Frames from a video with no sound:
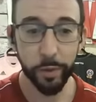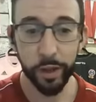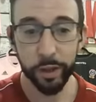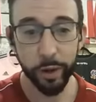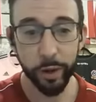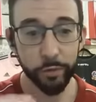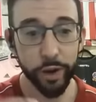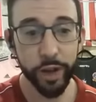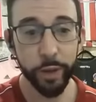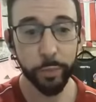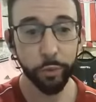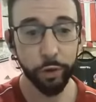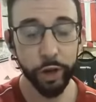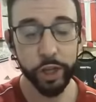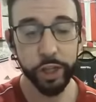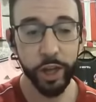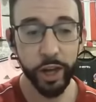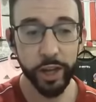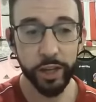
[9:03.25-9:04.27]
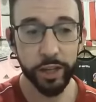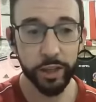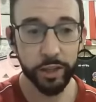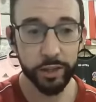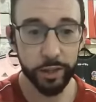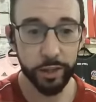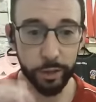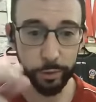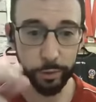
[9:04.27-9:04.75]
By the way, I really appreciate
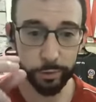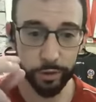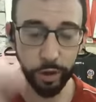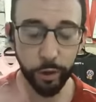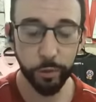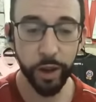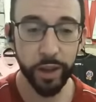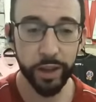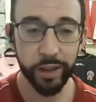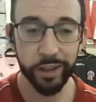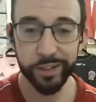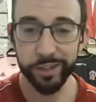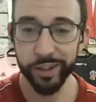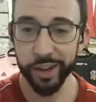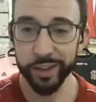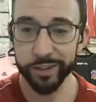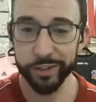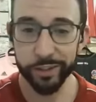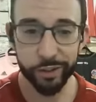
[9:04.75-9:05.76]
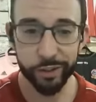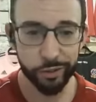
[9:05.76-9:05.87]
you donating, because I